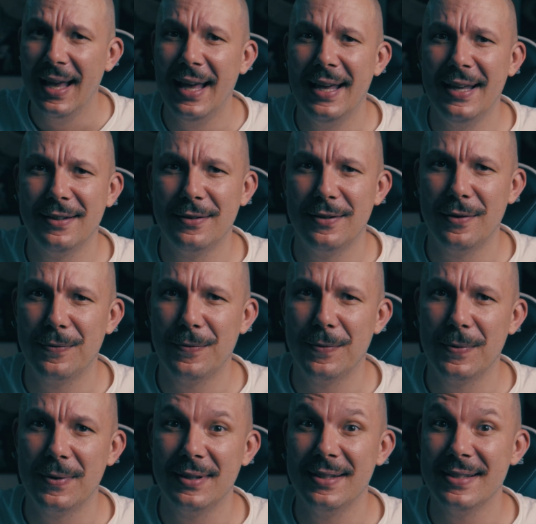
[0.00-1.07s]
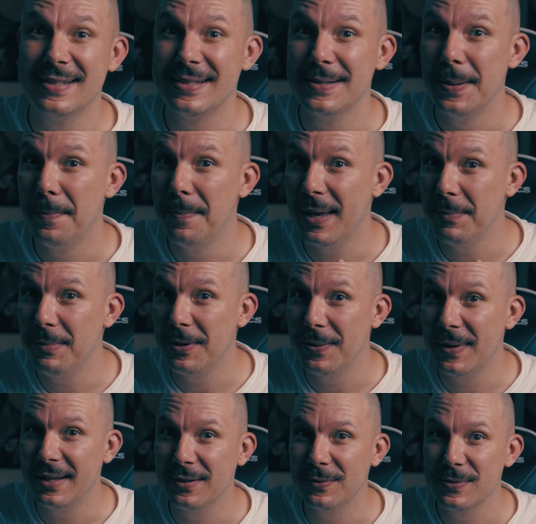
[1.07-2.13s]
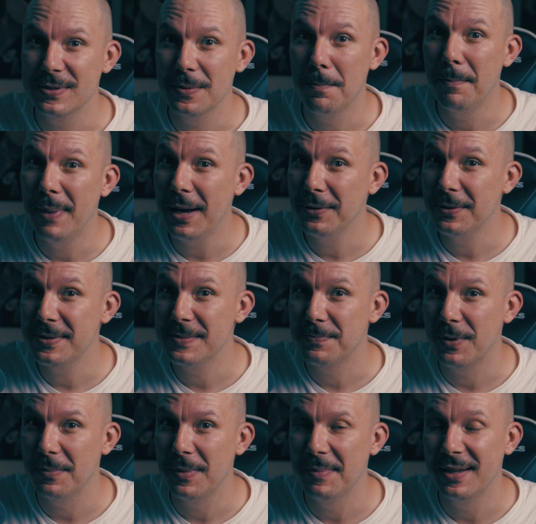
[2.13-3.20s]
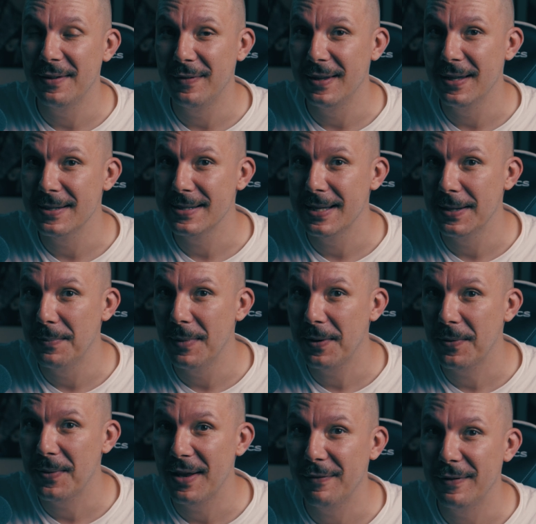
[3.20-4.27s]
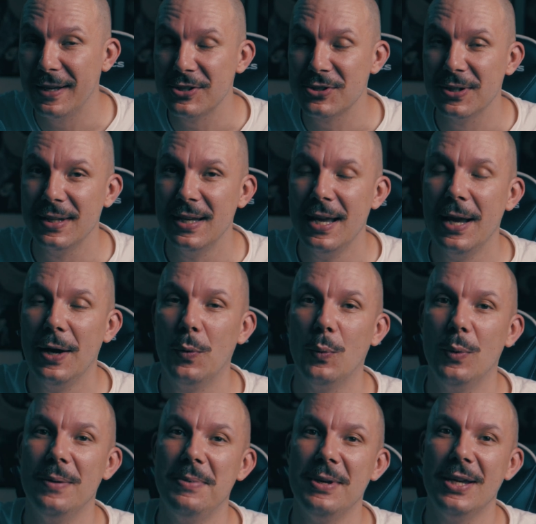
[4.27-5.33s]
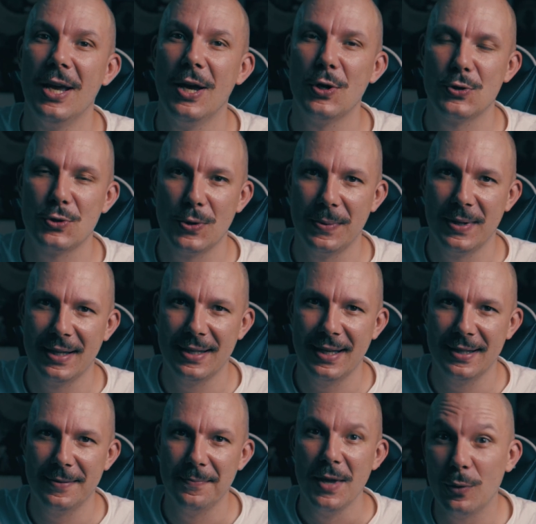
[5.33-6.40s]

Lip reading: and therefore this may be related to some boundaries problem, and Venus and Mercury affliction will be showing that.